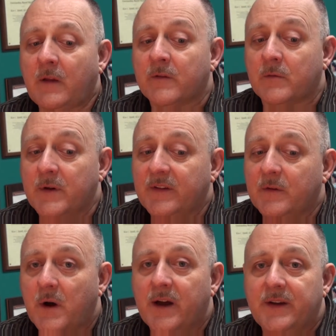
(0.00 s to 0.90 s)
the
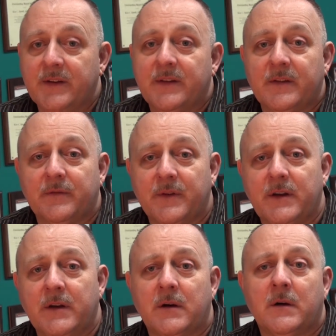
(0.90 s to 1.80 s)
reason why I did this
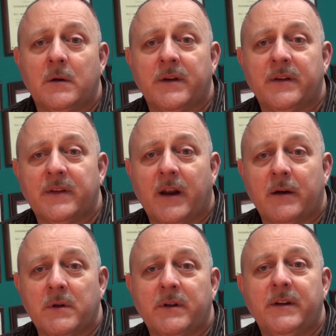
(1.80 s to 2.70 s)
video is that I
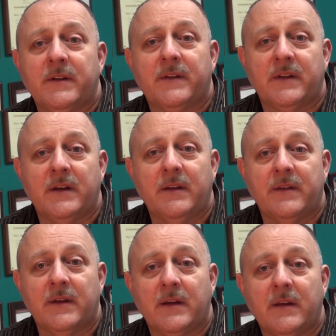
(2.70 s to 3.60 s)
really didn't see
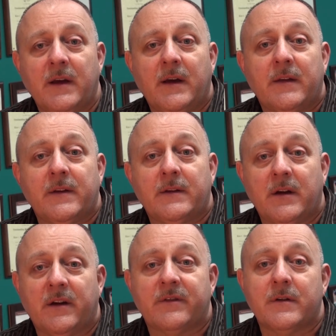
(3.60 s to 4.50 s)
anything that
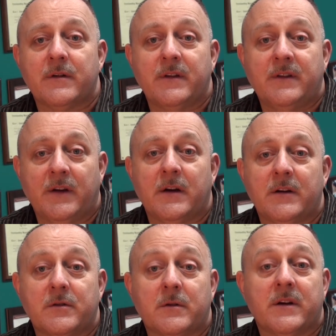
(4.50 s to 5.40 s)
covered the
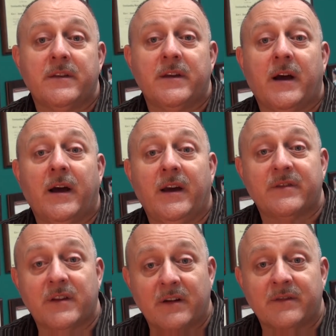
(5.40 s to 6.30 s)
territory that I
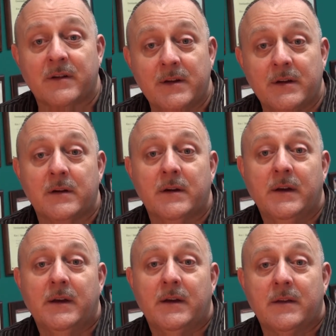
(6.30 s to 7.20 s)
have covered here
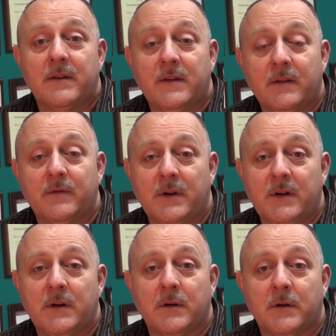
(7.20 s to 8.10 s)
in these
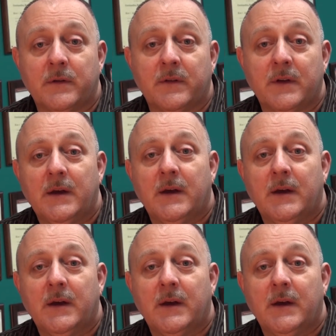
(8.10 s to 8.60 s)
videos.